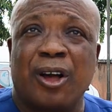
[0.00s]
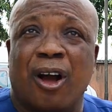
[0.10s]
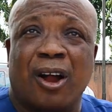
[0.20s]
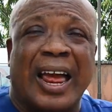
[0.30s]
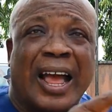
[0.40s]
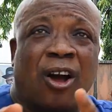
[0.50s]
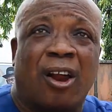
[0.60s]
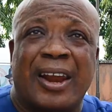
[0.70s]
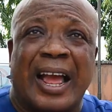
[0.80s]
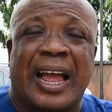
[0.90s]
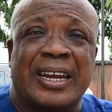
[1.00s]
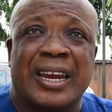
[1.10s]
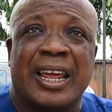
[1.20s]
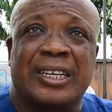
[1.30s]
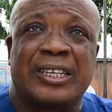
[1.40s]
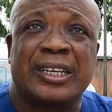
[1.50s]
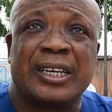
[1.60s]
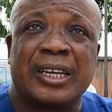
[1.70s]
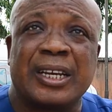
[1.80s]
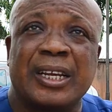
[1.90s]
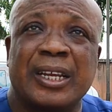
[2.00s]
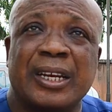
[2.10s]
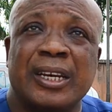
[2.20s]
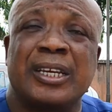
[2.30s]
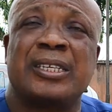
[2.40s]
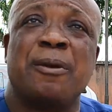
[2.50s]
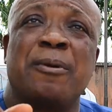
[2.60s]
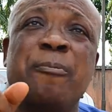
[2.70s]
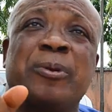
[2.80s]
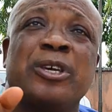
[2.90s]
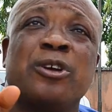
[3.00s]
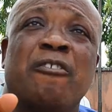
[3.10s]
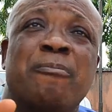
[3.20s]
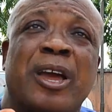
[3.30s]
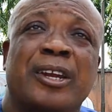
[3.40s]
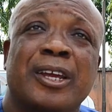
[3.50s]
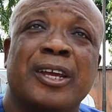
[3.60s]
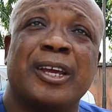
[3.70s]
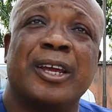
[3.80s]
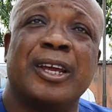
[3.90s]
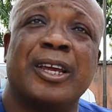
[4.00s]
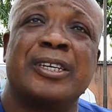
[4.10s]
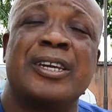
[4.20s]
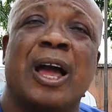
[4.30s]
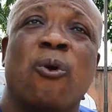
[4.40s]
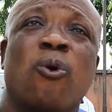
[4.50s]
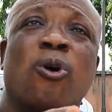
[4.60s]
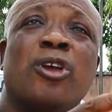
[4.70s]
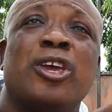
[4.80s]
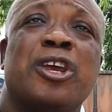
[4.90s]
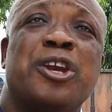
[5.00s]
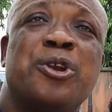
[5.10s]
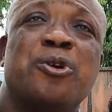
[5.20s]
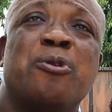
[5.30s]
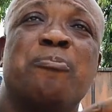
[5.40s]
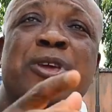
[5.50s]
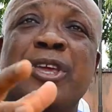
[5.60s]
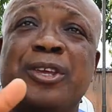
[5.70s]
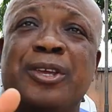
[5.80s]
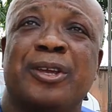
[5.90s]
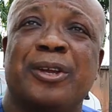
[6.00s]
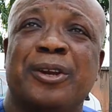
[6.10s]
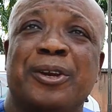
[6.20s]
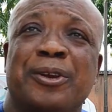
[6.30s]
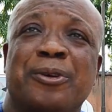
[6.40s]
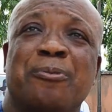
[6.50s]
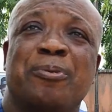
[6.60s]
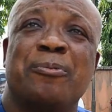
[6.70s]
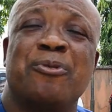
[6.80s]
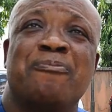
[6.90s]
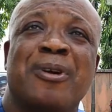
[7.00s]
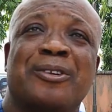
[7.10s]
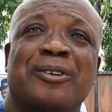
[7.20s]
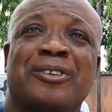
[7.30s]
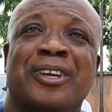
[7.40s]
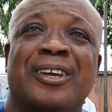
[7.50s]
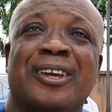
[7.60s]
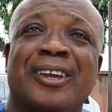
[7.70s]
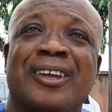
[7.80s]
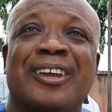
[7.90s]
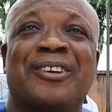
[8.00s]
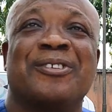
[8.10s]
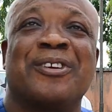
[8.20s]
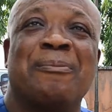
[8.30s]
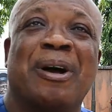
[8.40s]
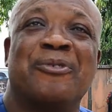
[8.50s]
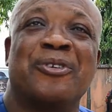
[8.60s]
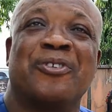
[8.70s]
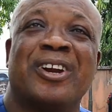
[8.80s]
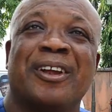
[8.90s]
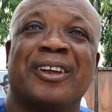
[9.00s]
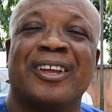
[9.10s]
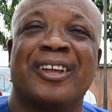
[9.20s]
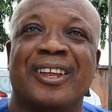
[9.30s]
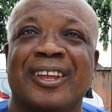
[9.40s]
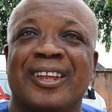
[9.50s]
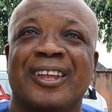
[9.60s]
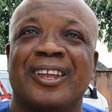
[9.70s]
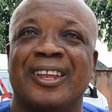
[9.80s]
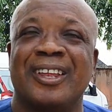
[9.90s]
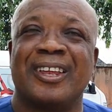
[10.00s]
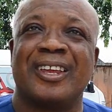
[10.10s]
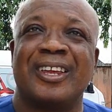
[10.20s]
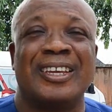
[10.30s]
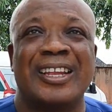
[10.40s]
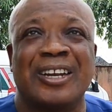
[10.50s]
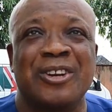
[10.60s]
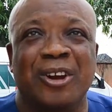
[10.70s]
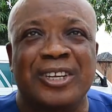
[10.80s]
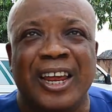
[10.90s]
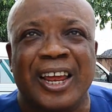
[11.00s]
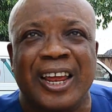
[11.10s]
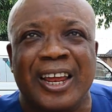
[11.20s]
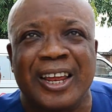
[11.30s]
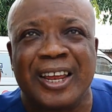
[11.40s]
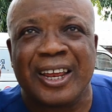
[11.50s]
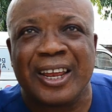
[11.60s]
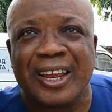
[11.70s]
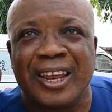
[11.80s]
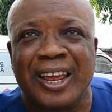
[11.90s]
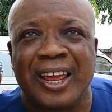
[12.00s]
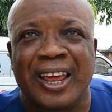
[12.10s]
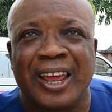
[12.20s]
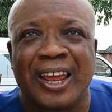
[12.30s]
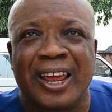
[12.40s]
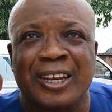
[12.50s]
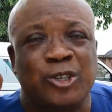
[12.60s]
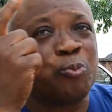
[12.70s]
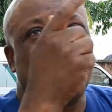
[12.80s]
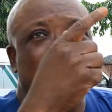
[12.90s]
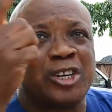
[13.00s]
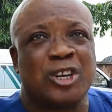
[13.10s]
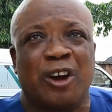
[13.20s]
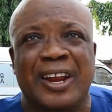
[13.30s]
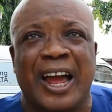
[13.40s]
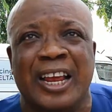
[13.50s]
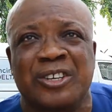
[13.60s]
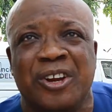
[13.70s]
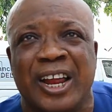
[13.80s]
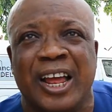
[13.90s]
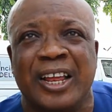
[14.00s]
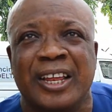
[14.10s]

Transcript: all other candidates, the same APC government is now wooing the OB movement to say they should come and vote for them. Is that not a stupidity of the highest order?